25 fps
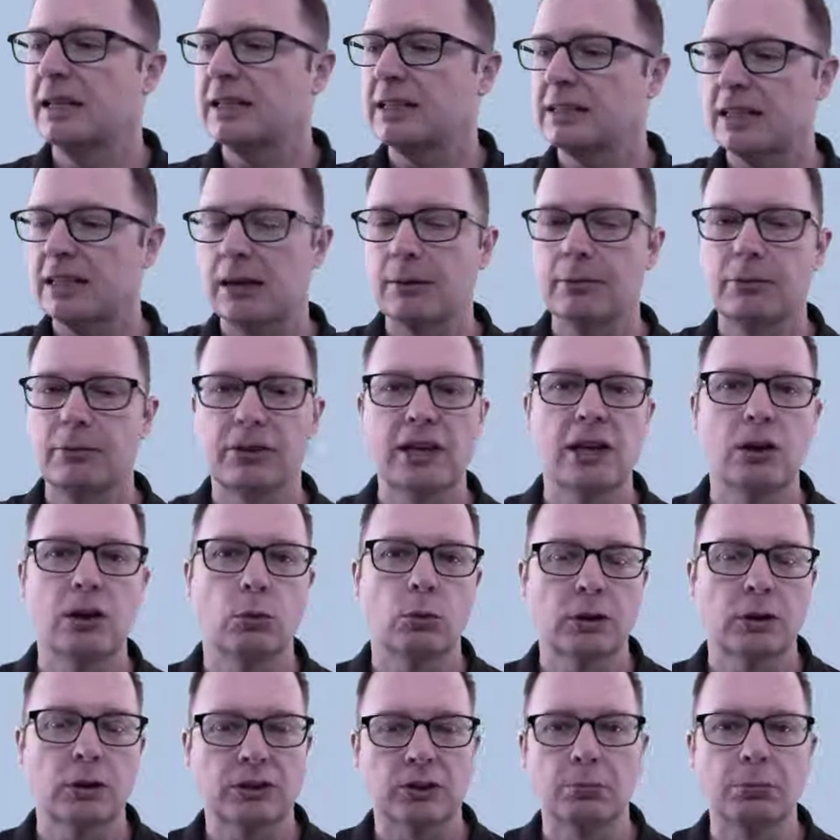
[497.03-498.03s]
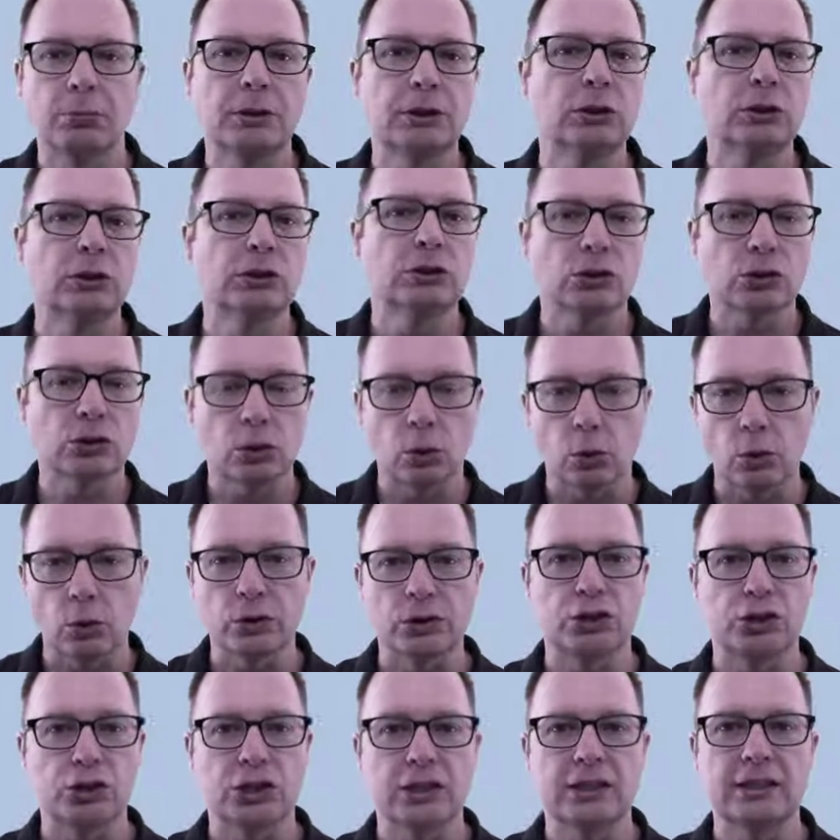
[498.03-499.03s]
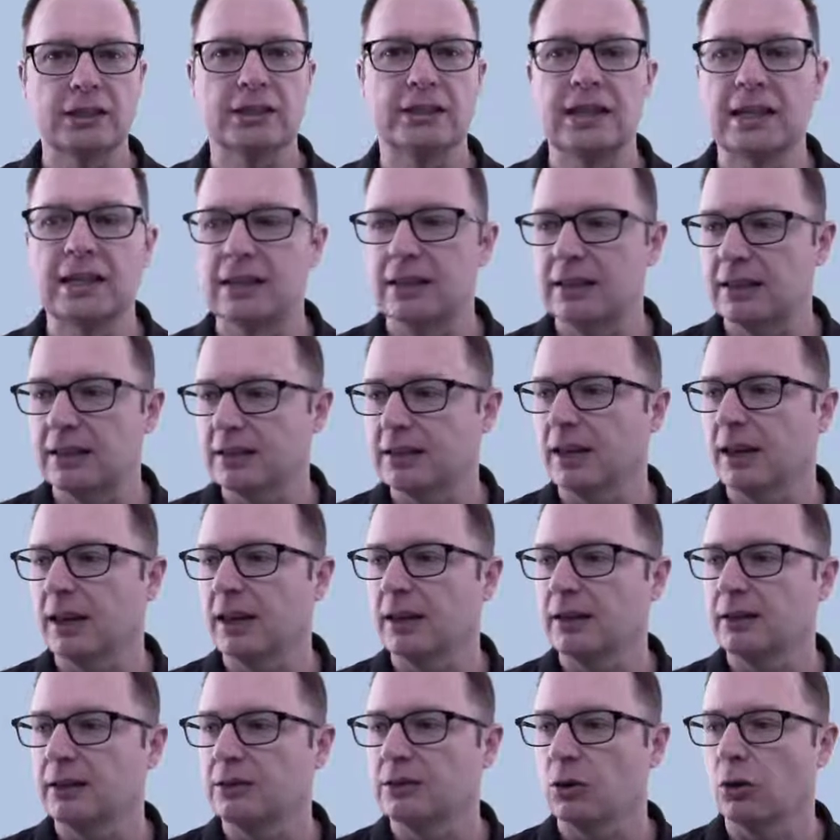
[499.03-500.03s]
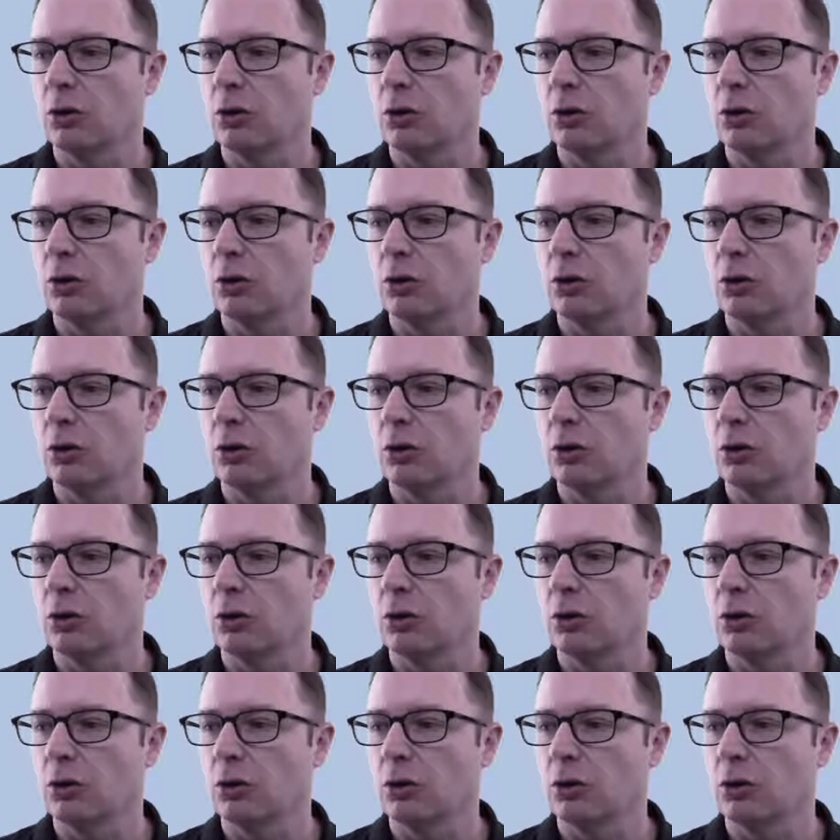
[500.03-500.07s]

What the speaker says: Same thing with the builder or the GC in this case.